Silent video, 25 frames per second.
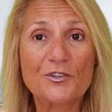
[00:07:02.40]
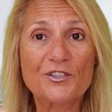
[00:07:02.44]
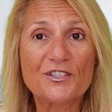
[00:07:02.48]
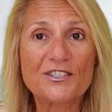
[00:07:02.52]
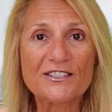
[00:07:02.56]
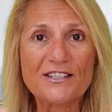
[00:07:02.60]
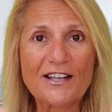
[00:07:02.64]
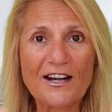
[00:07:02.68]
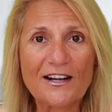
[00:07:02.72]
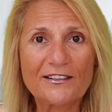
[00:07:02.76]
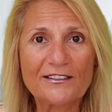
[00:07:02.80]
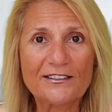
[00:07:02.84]

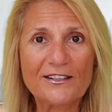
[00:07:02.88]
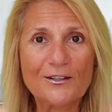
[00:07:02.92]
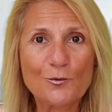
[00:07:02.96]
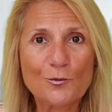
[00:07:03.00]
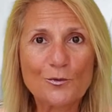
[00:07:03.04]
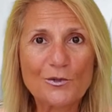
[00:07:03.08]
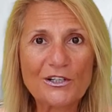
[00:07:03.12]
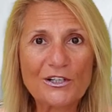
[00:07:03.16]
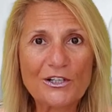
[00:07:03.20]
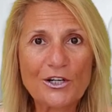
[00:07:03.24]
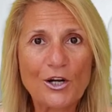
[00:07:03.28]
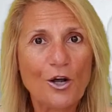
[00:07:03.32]
starting
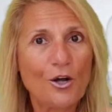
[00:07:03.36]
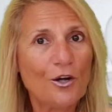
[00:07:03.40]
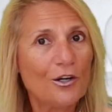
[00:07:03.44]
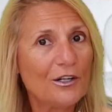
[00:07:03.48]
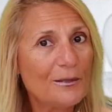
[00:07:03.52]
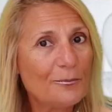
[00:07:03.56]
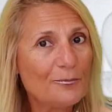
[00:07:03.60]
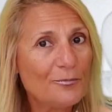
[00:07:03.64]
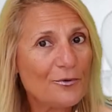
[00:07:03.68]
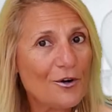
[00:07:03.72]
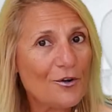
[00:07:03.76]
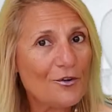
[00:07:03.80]
work on
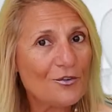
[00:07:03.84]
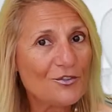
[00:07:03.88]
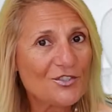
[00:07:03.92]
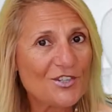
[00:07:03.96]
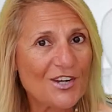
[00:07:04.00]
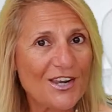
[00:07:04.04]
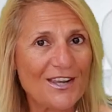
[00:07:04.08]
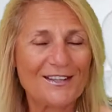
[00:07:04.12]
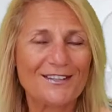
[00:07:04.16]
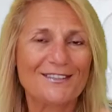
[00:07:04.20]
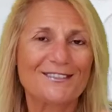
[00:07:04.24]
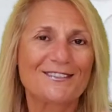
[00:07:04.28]
a
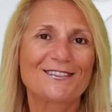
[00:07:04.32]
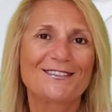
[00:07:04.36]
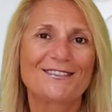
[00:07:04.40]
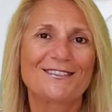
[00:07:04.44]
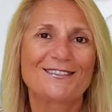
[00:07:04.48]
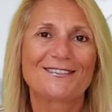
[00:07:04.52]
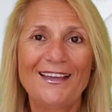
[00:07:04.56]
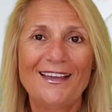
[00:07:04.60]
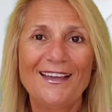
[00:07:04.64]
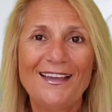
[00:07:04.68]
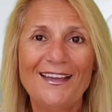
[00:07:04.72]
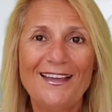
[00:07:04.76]
project,
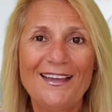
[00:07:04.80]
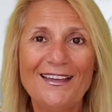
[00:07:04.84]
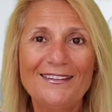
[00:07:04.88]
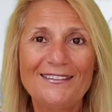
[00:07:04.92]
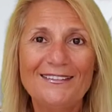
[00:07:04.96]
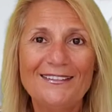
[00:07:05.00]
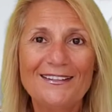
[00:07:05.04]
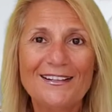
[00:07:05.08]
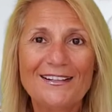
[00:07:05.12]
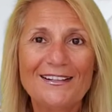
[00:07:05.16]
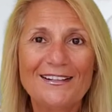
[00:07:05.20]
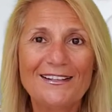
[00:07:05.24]
and
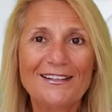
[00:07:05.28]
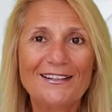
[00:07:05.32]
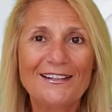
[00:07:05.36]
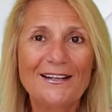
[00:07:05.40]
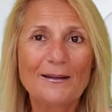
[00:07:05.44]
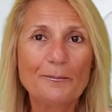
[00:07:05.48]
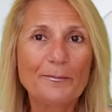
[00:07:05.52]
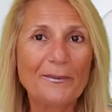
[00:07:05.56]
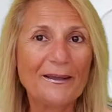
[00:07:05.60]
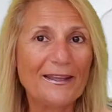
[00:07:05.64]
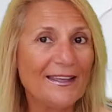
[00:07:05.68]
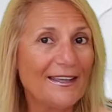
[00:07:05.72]
clean
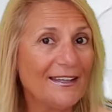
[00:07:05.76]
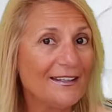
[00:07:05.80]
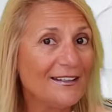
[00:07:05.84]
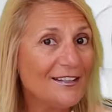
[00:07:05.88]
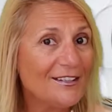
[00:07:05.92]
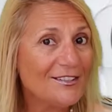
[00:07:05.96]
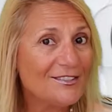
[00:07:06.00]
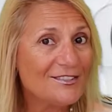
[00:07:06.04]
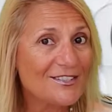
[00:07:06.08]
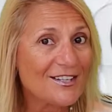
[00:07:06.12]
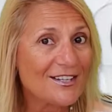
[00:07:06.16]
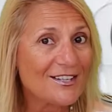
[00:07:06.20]
up
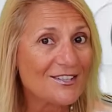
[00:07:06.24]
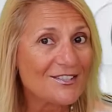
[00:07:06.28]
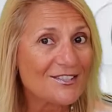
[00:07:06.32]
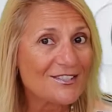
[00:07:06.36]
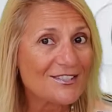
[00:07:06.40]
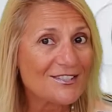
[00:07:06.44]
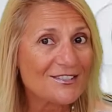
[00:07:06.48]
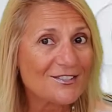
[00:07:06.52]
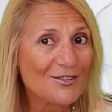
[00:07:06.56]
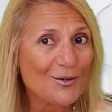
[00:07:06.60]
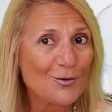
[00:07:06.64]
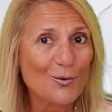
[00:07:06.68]
any
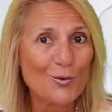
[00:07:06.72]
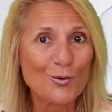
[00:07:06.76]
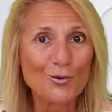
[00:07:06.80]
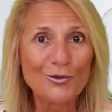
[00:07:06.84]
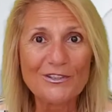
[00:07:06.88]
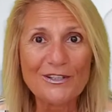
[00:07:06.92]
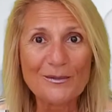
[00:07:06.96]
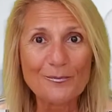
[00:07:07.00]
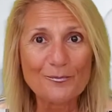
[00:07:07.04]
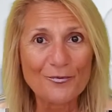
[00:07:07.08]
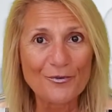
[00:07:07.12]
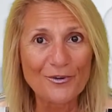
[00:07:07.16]
dust or
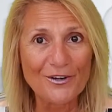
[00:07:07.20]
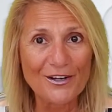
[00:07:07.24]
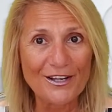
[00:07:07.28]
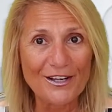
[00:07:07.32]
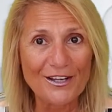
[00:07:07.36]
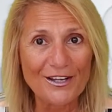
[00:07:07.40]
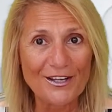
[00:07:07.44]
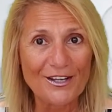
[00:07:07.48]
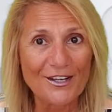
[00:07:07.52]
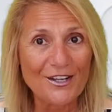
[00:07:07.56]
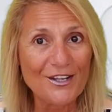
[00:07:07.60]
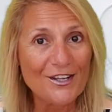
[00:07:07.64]

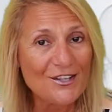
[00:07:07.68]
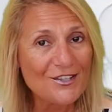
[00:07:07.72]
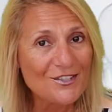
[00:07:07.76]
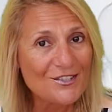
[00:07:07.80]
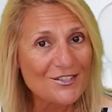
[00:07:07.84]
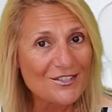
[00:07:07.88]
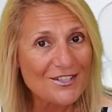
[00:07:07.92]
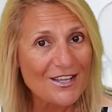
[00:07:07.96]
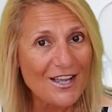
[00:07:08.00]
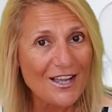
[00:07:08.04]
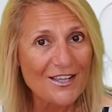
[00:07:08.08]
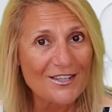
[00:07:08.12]
debris
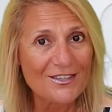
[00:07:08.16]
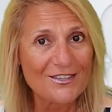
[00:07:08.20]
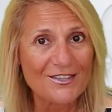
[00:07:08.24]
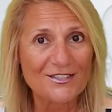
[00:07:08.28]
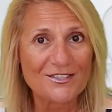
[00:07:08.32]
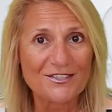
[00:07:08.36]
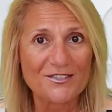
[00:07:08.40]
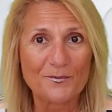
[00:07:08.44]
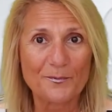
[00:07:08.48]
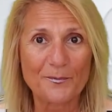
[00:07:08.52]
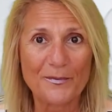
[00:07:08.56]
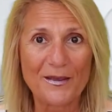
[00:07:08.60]
inside the
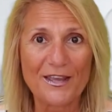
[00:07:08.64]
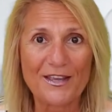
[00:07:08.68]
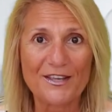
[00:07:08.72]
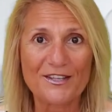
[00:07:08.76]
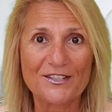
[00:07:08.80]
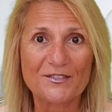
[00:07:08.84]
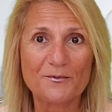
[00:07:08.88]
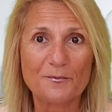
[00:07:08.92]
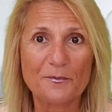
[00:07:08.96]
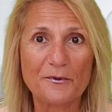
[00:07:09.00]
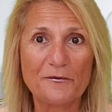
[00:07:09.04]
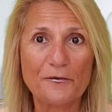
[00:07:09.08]

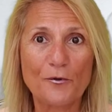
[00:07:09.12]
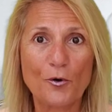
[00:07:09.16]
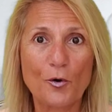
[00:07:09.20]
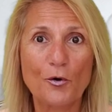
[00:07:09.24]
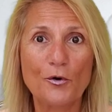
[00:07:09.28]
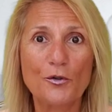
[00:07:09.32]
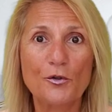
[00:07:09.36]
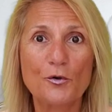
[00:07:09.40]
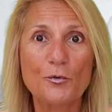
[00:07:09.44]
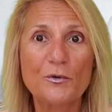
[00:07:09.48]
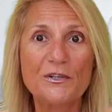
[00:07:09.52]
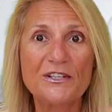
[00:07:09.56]
space
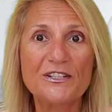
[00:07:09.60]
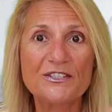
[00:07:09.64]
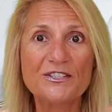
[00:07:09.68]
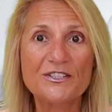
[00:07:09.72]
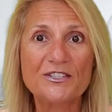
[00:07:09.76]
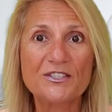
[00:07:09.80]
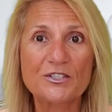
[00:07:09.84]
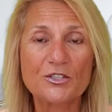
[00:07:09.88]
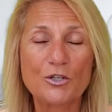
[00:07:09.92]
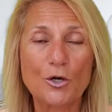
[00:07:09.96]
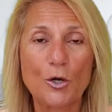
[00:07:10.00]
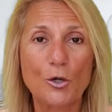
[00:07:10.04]
before you
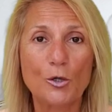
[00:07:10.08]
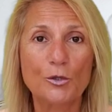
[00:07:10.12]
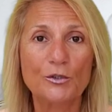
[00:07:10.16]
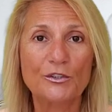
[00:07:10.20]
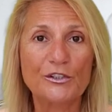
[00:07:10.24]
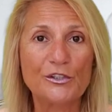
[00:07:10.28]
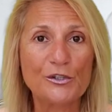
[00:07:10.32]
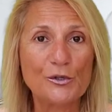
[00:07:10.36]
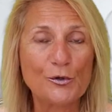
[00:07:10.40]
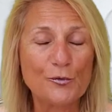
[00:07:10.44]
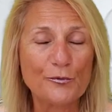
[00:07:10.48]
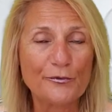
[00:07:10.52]
install the
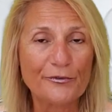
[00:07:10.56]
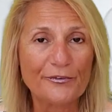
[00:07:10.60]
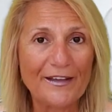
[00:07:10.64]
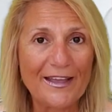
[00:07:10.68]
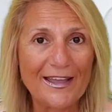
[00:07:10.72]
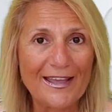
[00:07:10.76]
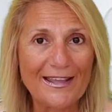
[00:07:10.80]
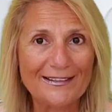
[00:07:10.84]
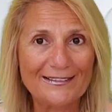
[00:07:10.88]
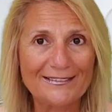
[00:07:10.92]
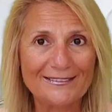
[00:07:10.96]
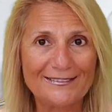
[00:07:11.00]
new
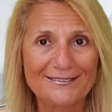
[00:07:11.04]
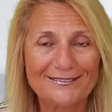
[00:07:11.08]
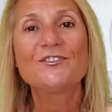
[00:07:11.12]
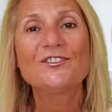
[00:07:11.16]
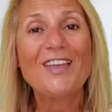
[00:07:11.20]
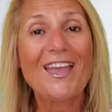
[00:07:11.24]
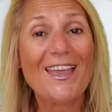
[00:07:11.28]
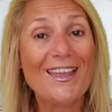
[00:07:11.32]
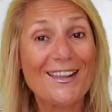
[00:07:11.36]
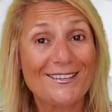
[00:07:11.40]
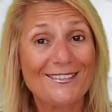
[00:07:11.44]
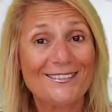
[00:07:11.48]
fan.
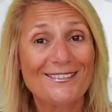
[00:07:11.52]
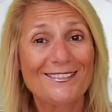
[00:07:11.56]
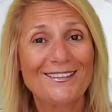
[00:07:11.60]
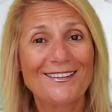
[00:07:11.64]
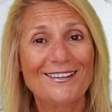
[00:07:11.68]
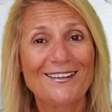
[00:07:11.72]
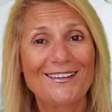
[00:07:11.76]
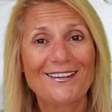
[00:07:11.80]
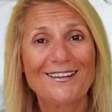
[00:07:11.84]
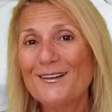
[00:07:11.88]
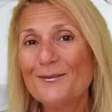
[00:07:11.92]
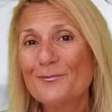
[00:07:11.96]
10.
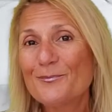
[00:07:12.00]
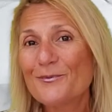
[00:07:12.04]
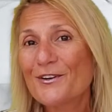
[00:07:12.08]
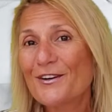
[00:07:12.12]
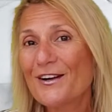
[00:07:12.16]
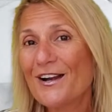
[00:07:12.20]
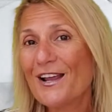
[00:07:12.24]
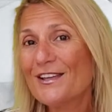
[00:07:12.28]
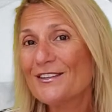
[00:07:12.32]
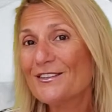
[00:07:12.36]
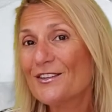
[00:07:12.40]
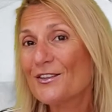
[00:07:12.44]

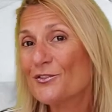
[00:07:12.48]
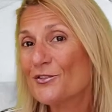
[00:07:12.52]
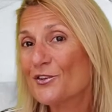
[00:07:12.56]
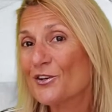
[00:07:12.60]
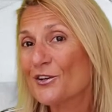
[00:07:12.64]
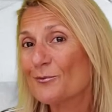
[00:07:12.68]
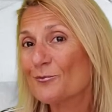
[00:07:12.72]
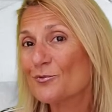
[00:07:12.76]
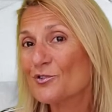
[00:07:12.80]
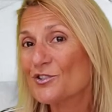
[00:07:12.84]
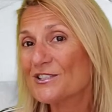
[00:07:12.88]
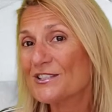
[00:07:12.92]
Upgrade the
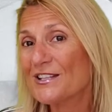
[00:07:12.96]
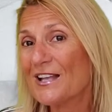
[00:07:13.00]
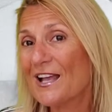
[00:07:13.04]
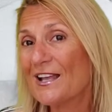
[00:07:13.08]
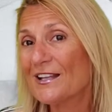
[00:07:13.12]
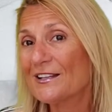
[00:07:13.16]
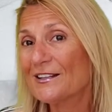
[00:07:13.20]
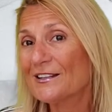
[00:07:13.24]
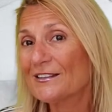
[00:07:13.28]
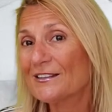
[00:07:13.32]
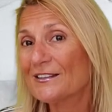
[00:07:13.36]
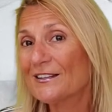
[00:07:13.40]

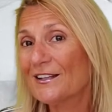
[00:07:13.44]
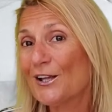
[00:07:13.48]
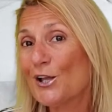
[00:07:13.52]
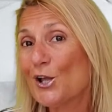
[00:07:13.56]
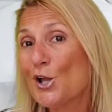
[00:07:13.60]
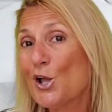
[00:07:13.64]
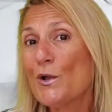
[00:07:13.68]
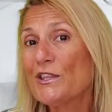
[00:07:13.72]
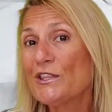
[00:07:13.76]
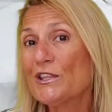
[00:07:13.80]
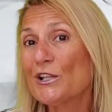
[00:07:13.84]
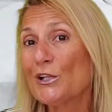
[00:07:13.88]
thermostat
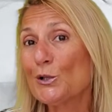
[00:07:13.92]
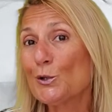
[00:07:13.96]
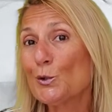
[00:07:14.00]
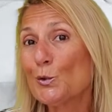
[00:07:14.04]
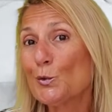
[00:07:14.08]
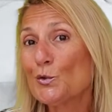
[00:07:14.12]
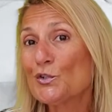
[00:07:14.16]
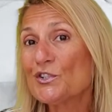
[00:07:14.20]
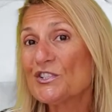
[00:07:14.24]
with a Look